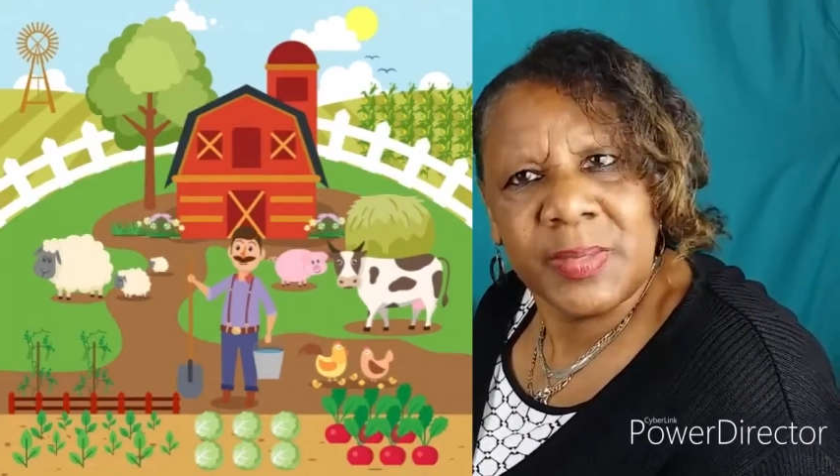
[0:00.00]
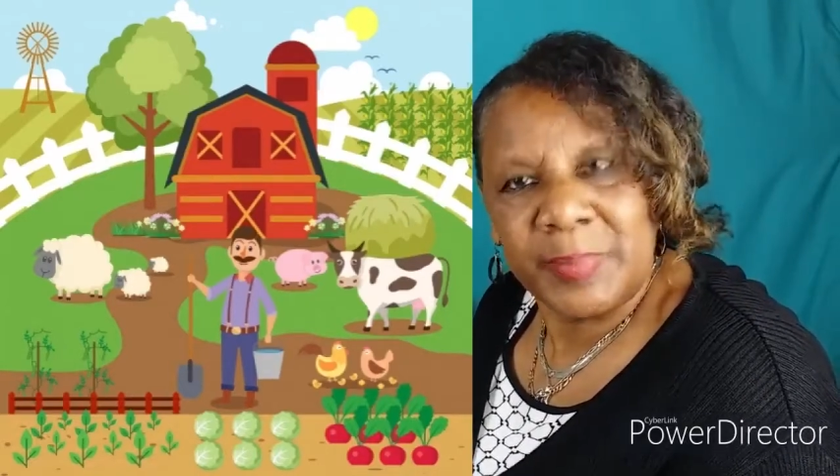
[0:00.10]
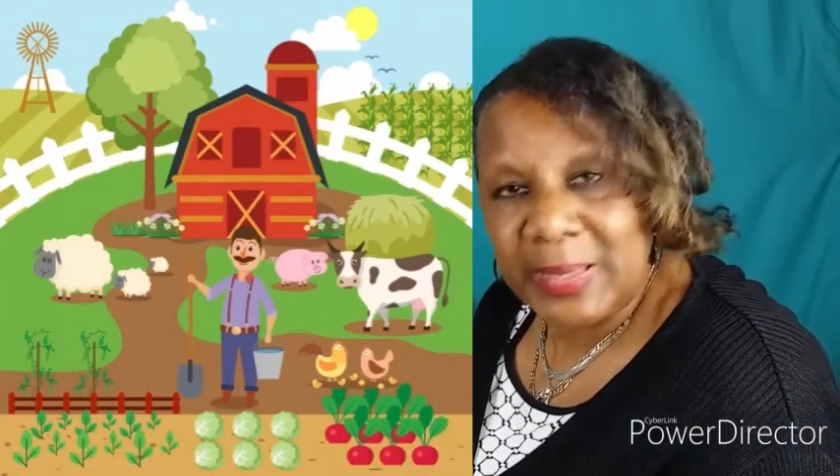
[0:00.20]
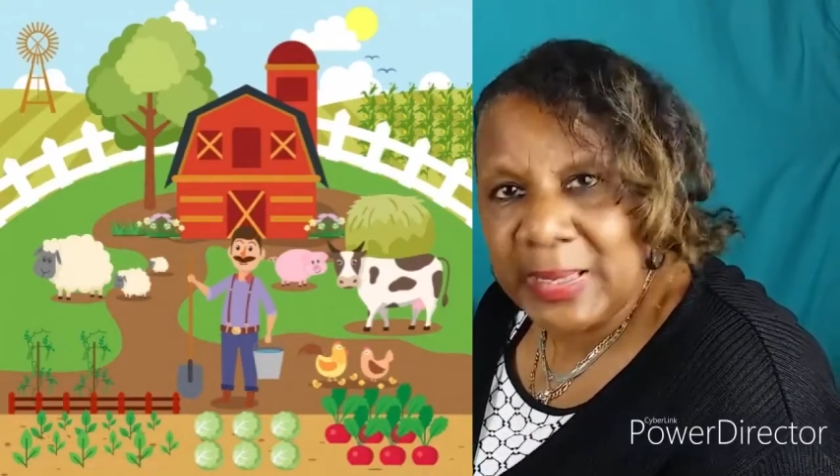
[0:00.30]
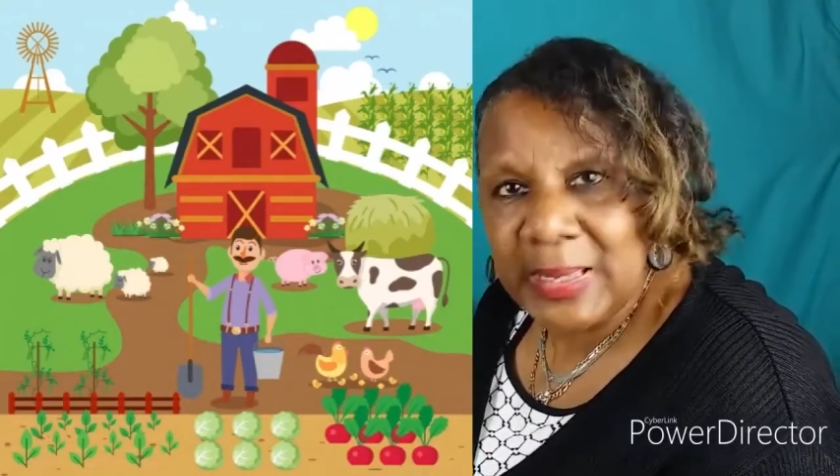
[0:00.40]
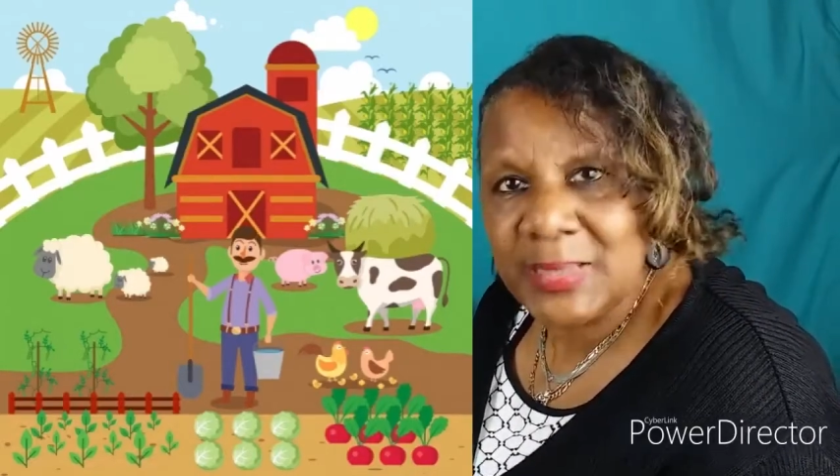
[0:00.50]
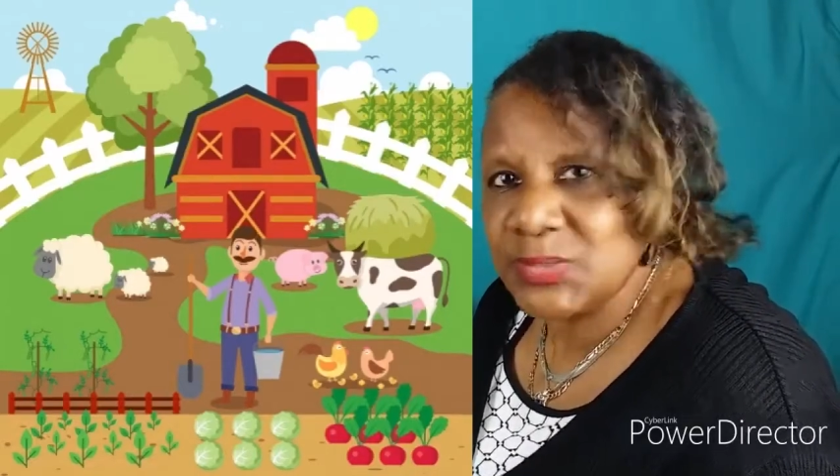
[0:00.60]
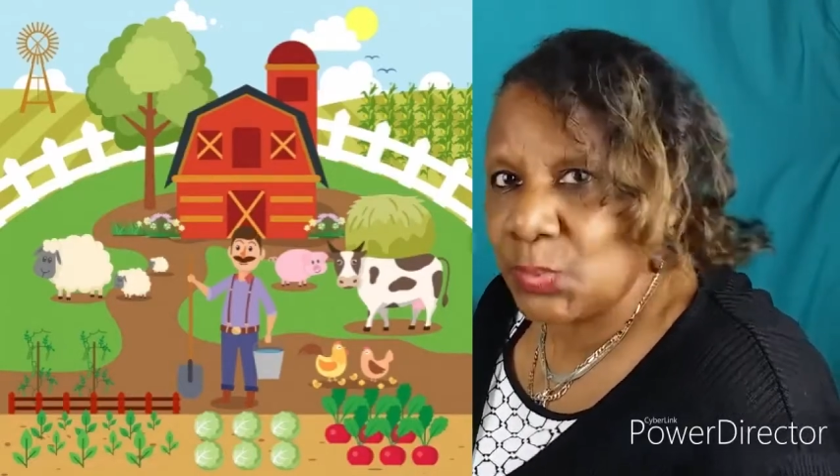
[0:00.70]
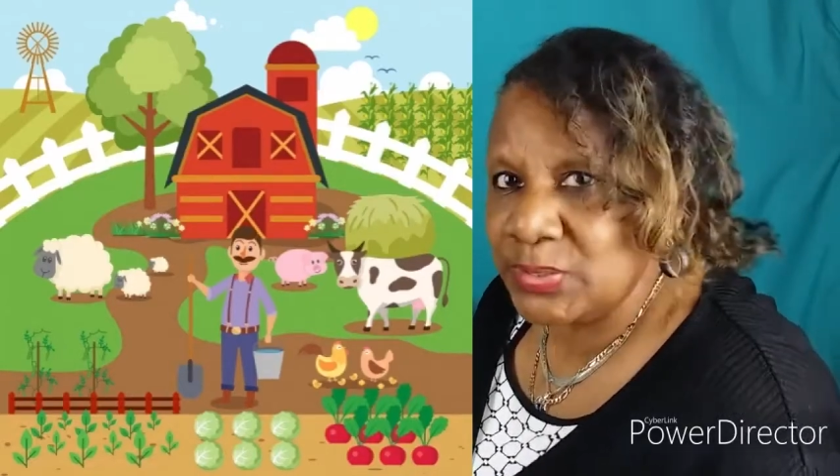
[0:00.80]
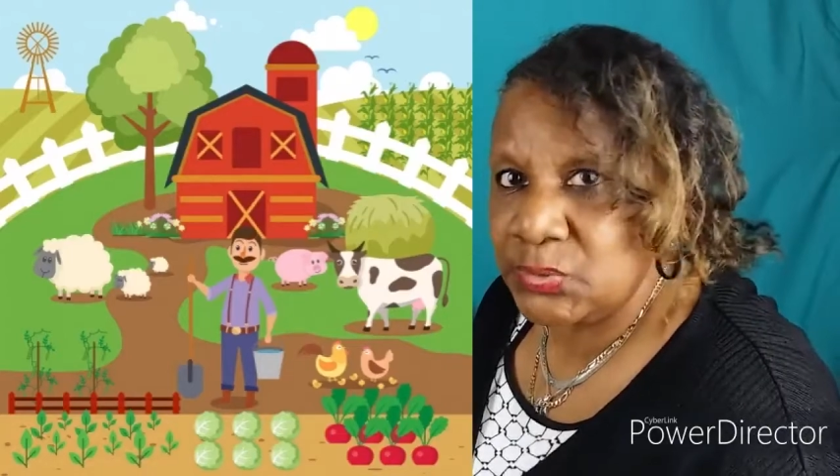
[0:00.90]

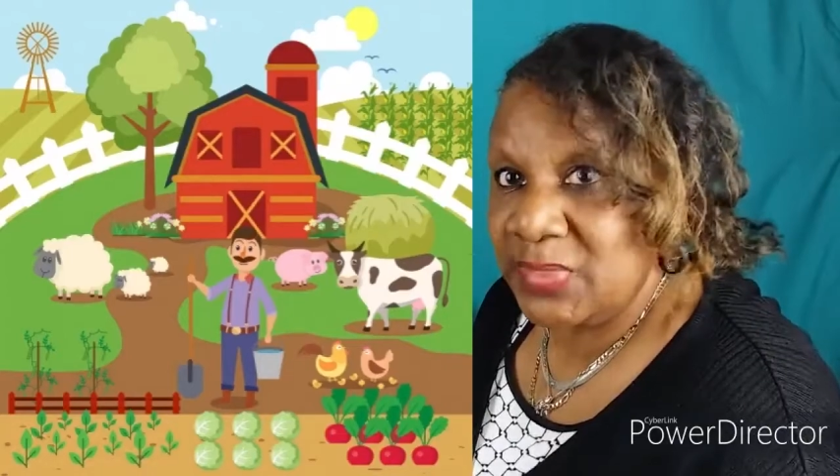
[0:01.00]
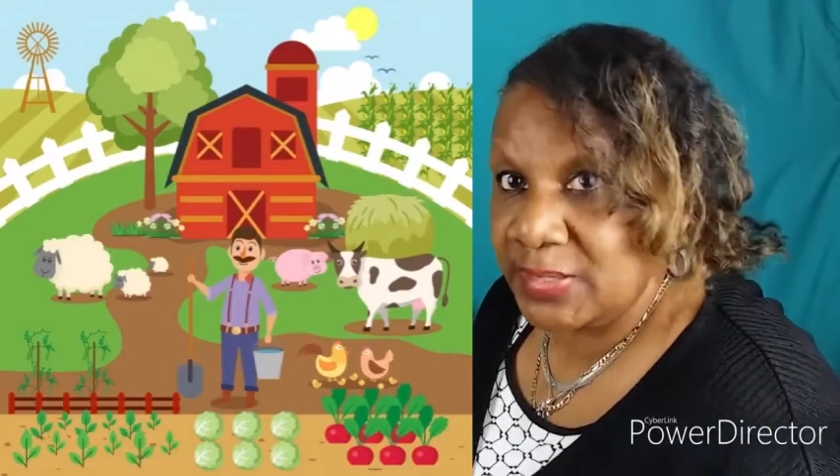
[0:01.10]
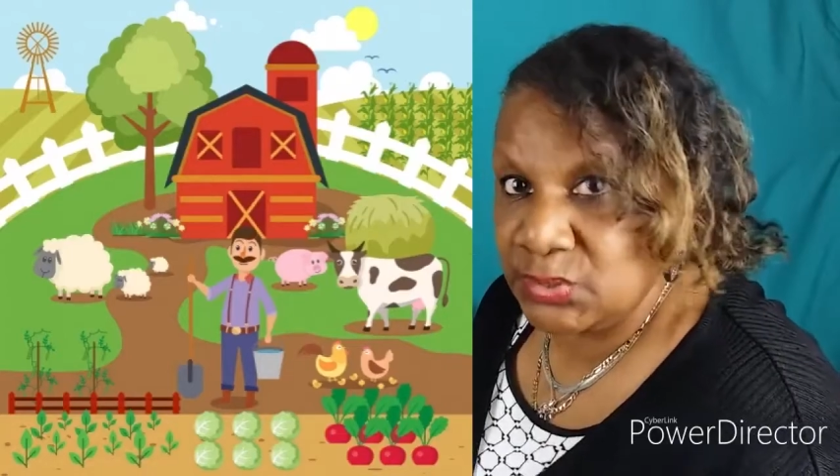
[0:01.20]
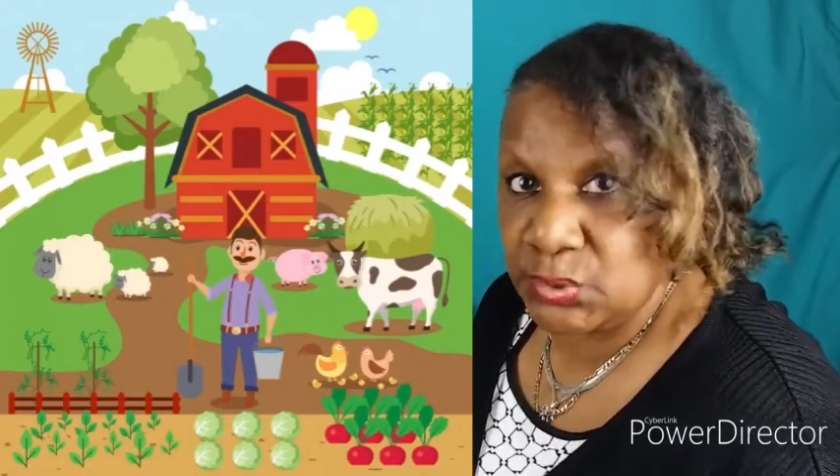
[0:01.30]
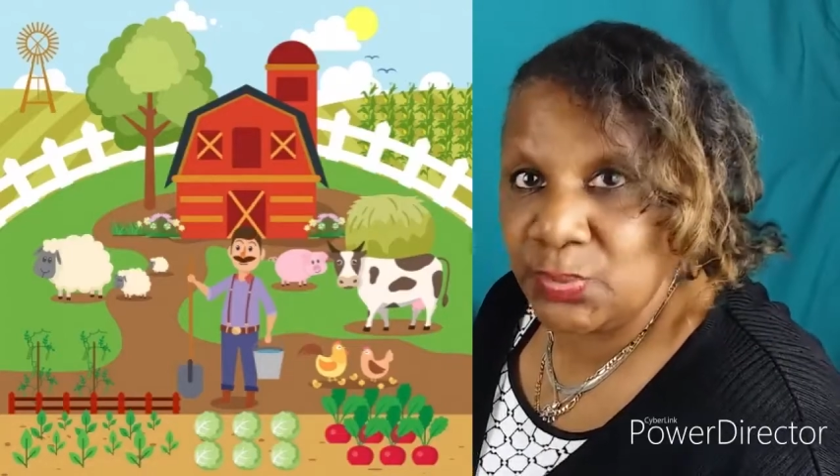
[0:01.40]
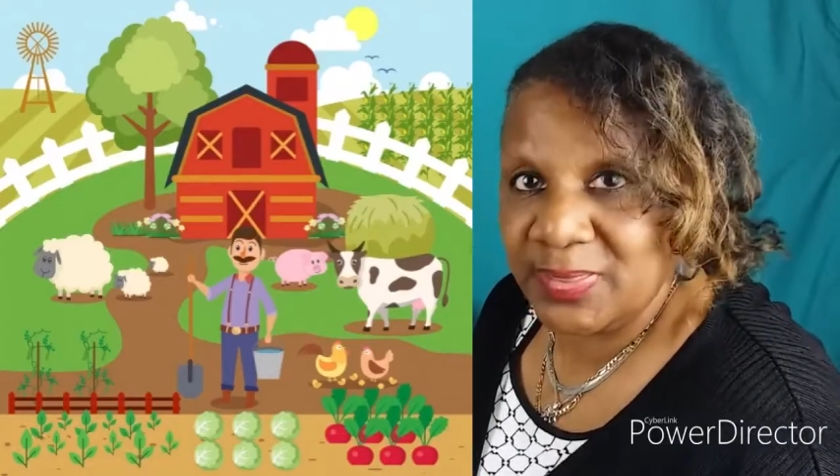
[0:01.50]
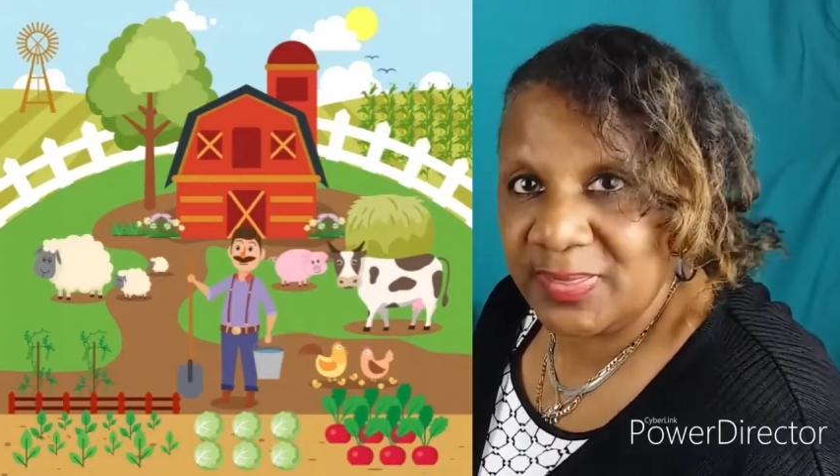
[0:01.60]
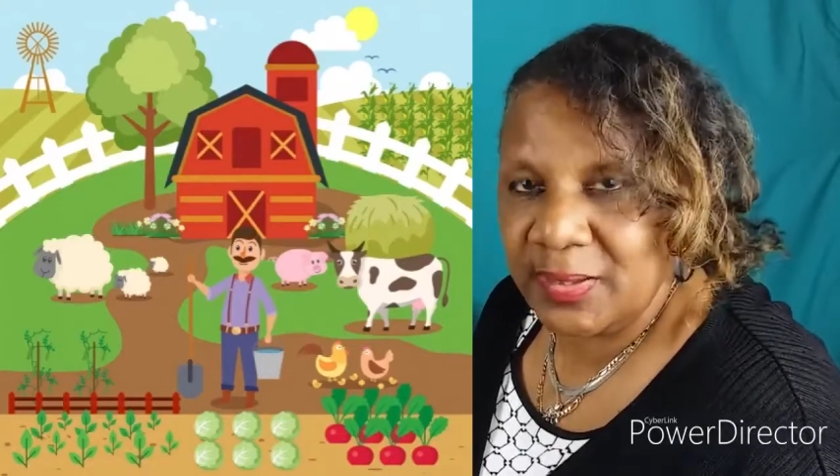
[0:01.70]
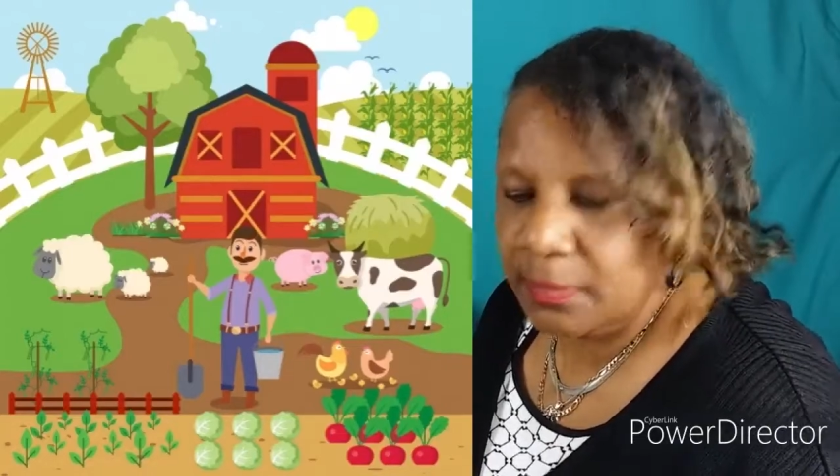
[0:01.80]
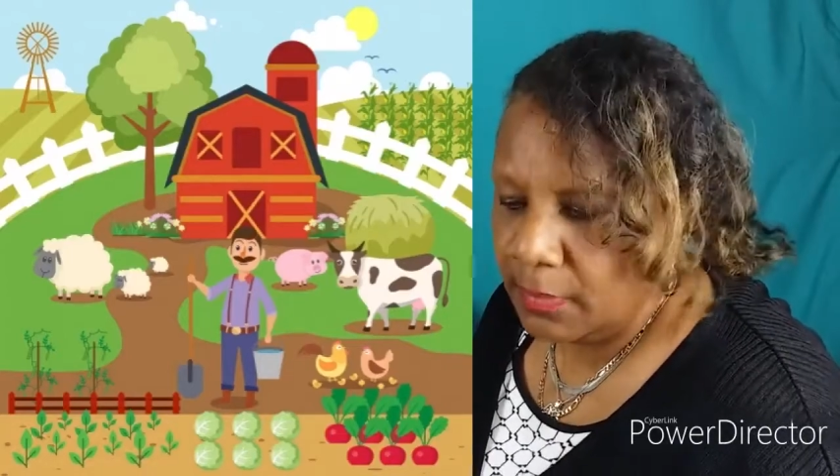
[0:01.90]
pigs, what do they do with
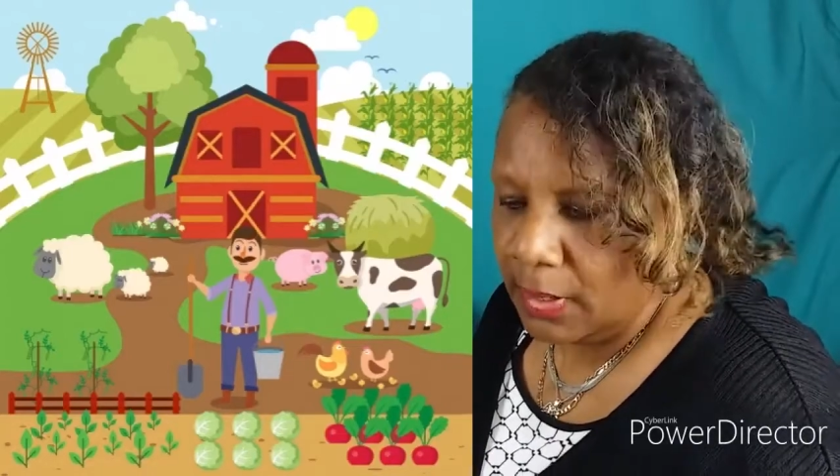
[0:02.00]
them?